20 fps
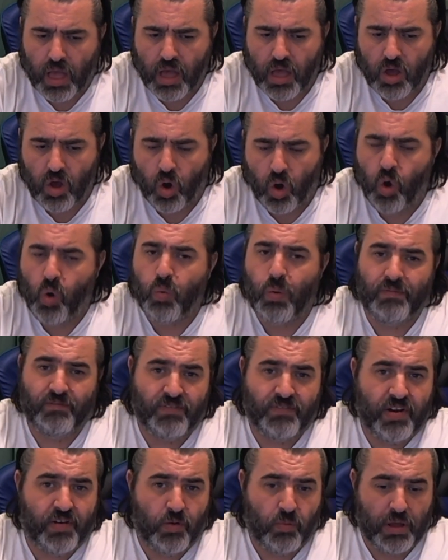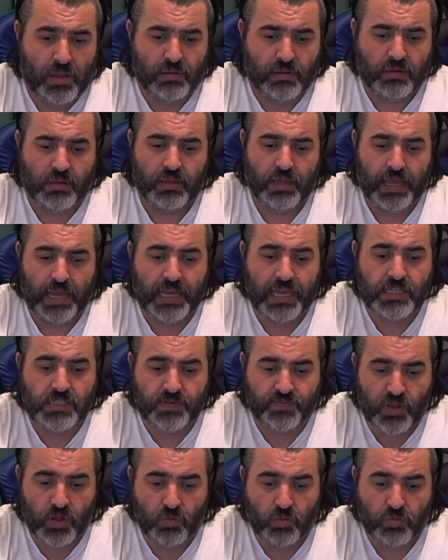All went very well.
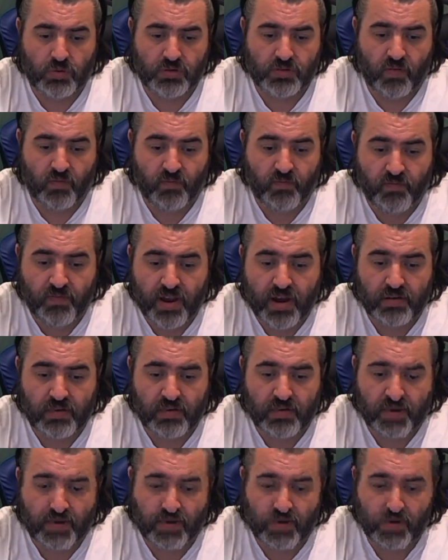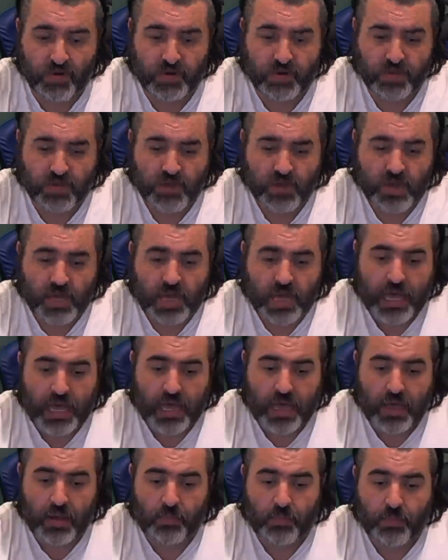Interview was very, very good.
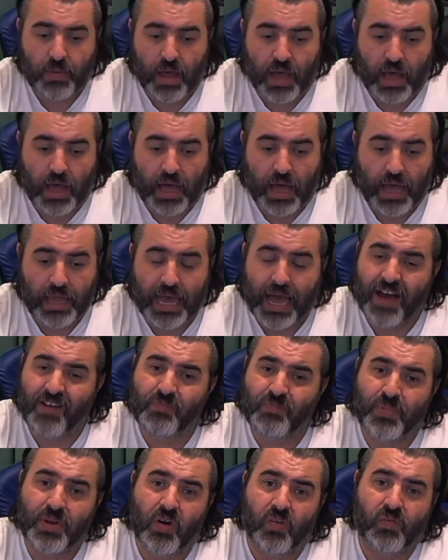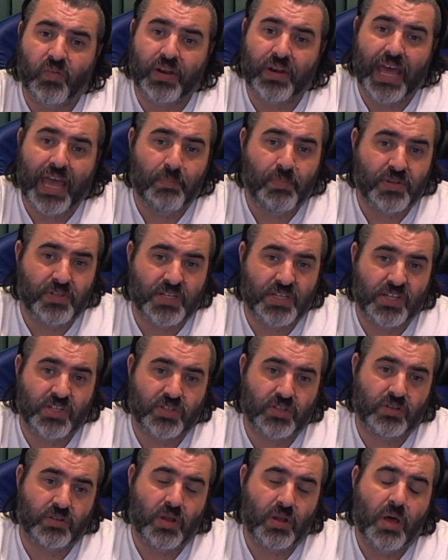I have been offered a
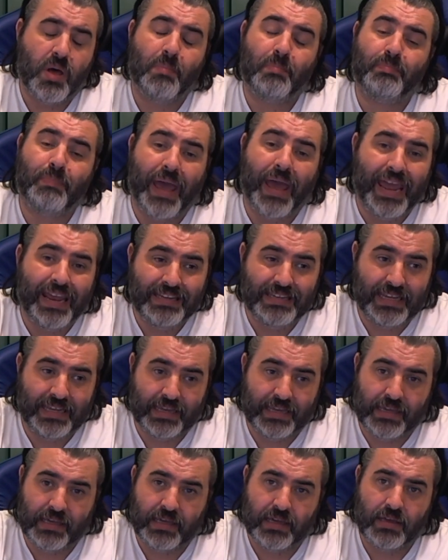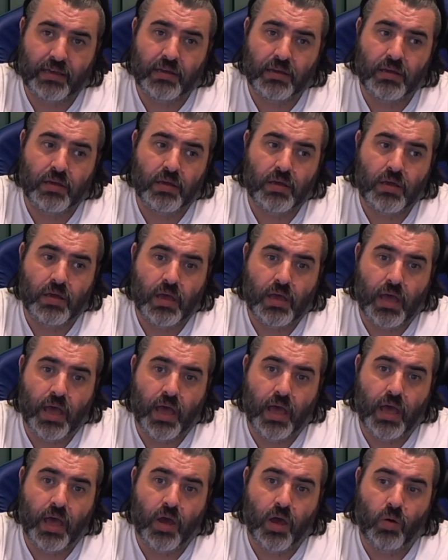position pending
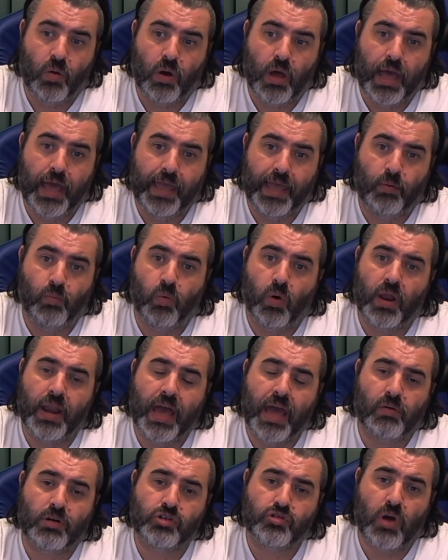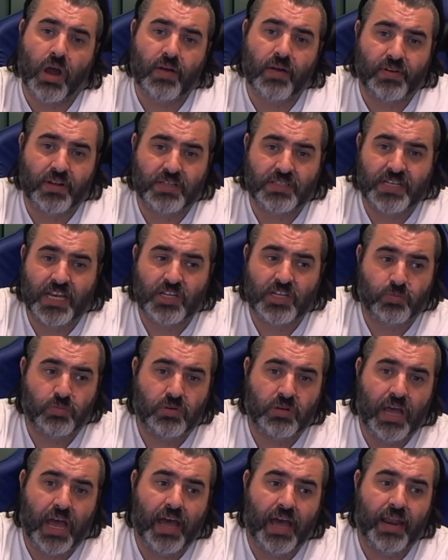a 1 hour driving
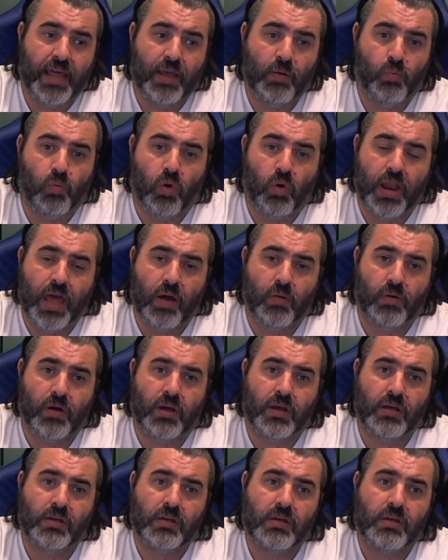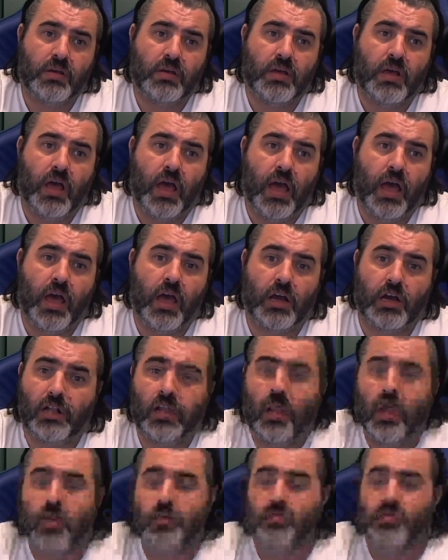assessment and a 1 hour
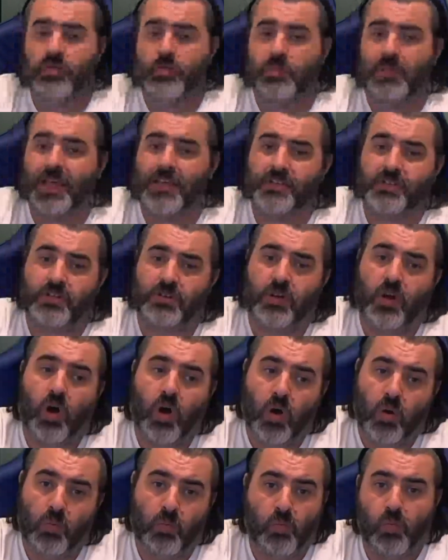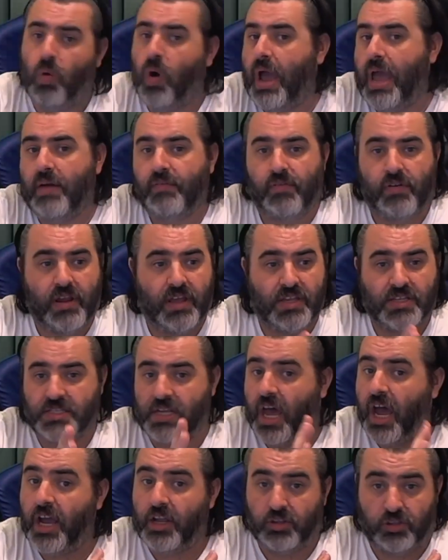classroom lesson on whatever it is.
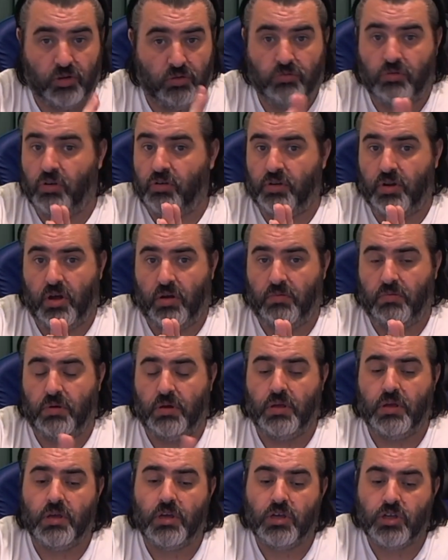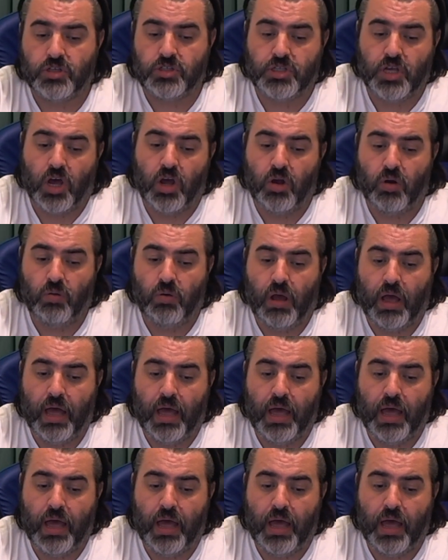I do not know. So